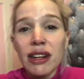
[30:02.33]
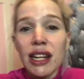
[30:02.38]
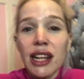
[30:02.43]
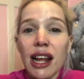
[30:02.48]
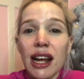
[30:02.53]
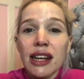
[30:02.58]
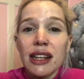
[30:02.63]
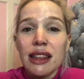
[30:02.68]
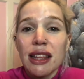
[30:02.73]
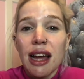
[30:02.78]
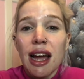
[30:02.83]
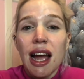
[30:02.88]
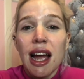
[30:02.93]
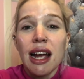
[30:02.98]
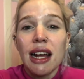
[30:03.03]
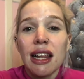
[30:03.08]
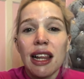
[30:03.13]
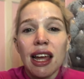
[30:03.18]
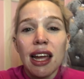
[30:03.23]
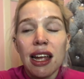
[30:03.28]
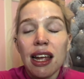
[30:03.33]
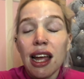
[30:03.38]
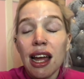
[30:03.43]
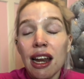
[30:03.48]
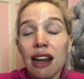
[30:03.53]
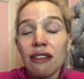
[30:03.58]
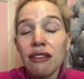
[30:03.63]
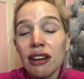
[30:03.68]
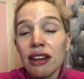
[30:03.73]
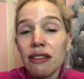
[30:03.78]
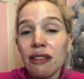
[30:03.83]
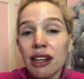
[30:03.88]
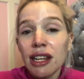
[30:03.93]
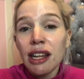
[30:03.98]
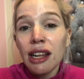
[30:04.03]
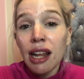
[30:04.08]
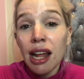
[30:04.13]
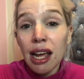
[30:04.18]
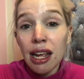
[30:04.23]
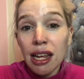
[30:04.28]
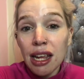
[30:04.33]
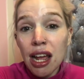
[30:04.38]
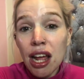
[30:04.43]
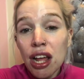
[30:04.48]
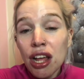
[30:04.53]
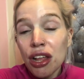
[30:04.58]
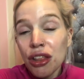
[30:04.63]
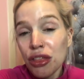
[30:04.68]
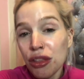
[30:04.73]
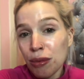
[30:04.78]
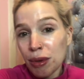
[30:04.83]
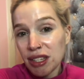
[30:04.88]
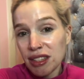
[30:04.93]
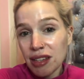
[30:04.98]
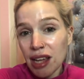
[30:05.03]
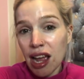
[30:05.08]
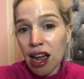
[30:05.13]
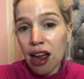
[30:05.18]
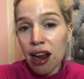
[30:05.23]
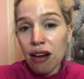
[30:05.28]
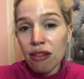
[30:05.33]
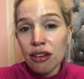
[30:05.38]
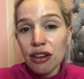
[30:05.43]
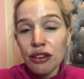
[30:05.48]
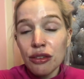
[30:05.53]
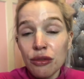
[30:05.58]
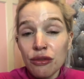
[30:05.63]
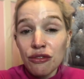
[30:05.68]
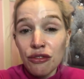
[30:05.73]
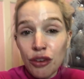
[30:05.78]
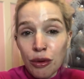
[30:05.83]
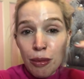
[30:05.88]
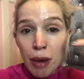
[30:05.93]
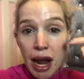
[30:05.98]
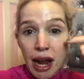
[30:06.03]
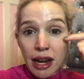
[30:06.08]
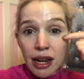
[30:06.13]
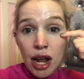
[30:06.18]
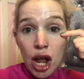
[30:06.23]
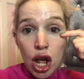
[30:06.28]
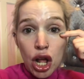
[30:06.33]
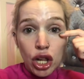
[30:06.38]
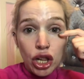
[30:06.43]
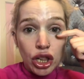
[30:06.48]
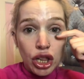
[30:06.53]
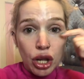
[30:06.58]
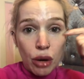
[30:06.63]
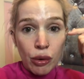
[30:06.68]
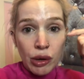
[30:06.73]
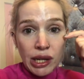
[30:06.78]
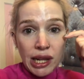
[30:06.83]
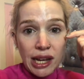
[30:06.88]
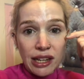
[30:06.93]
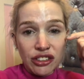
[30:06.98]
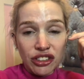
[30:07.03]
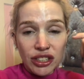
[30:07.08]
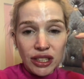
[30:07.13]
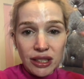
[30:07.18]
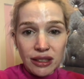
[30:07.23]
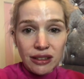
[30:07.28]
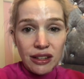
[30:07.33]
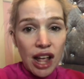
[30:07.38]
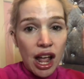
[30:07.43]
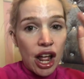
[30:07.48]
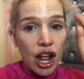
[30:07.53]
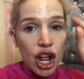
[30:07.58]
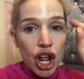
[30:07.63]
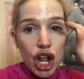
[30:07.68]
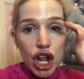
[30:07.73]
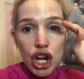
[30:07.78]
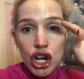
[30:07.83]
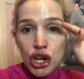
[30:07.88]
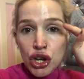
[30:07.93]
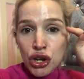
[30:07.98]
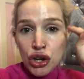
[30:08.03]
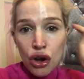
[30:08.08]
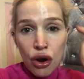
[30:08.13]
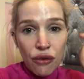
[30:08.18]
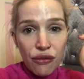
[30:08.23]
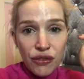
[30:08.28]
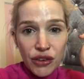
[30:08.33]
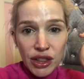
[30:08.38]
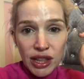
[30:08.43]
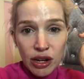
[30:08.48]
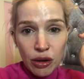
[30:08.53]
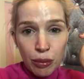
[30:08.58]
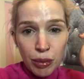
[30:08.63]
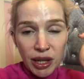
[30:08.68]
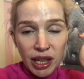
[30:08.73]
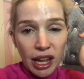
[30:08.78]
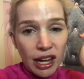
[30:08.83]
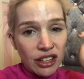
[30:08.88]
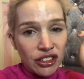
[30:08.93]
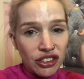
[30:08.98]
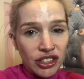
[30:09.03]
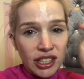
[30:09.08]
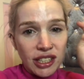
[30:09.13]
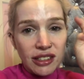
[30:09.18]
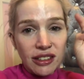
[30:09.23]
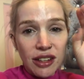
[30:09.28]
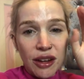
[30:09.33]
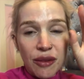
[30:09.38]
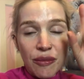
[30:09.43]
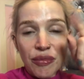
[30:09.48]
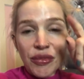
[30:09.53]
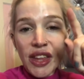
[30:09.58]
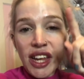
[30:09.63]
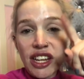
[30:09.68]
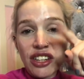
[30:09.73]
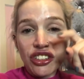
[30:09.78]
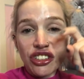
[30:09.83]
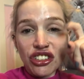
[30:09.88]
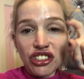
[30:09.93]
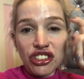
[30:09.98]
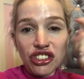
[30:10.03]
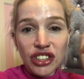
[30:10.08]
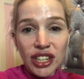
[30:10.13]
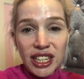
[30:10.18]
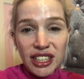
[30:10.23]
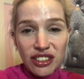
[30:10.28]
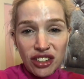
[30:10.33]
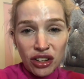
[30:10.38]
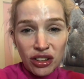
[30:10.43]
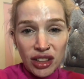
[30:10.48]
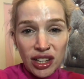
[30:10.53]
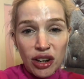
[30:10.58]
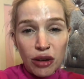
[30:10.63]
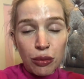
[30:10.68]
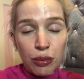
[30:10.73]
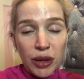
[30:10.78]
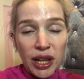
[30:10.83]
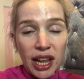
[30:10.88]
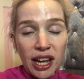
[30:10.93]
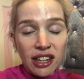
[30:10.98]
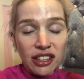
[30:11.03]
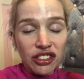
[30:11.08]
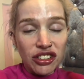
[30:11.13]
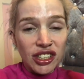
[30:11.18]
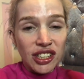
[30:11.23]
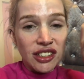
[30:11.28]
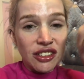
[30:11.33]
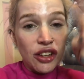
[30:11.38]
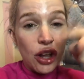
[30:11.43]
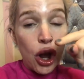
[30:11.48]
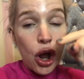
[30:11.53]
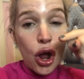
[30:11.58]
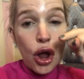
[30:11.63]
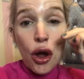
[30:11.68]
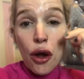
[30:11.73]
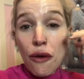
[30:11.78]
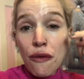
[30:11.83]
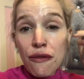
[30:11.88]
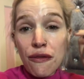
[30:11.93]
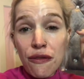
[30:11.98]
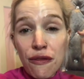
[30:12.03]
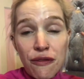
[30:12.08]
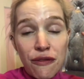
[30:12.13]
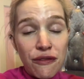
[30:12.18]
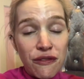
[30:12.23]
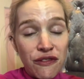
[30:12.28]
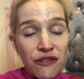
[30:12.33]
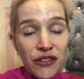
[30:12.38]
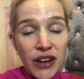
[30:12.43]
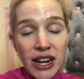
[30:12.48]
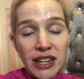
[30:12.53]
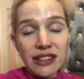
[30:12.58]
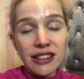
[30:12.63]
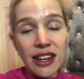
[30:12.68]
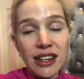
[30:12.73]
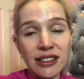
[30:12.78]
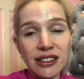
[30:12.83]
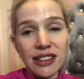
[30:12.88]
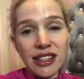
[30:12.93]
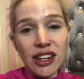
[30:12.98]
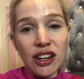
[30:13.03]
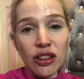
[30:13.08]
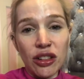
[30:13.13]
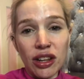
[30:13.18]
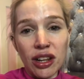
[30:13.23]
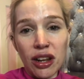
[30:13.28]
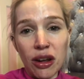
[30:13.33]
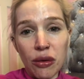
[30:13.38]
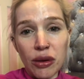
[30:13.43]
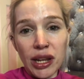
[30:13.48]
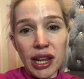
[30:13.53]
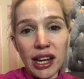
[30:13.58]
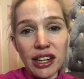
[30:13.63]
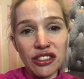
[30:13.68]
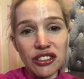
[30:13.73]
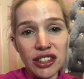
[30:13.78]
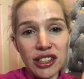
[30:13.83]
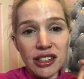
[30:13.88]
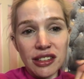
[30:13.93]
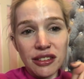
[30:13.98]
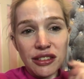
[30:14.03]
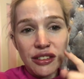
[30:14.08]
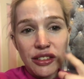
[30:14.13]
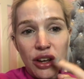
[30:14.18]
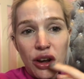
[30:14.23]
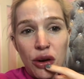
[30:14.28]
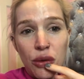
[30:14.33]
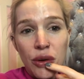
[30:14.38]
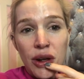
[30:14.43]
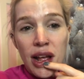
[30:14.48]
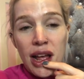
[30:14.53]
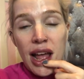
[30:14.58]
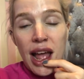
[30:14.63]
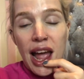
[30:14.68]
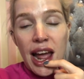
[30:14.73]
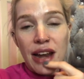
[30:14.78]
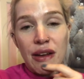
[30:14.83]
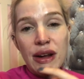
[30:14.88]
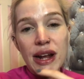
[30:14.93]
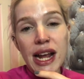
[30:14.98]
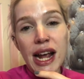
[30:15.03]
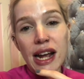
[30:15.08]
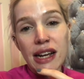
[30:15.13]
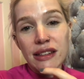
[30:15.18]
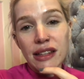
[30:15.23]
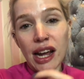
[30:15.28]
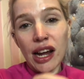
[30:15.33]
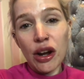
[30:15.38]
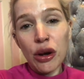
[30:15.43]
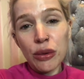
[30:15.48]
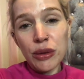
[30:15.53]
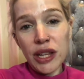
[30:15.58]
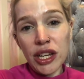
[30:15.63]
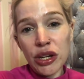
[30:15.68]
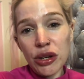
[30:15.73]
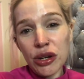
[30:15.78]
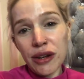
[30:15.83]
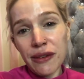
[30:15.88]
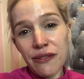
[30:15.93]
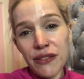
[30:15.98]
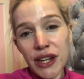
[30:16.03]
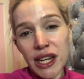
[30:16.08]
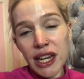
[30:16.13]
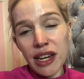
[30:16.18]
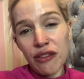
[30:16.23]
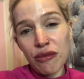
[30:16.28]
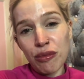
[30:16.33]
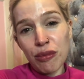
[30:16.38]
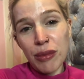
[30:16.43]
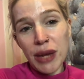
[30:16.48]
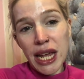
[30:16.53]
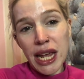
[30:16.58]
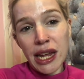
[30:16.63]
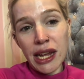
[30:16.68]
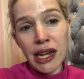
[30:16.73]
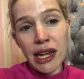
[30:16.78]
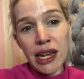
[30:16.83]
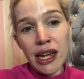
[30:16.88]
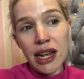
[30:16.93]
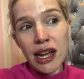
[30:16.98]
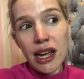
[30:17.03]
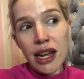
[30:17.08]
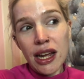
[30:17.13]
really like the highlight and I really, really like the mascara for my lower lashes, not for the upper lashes. Shit on the upper lashes fantastic on the lower lashes. So anyway, guys, I hope that you can forgive me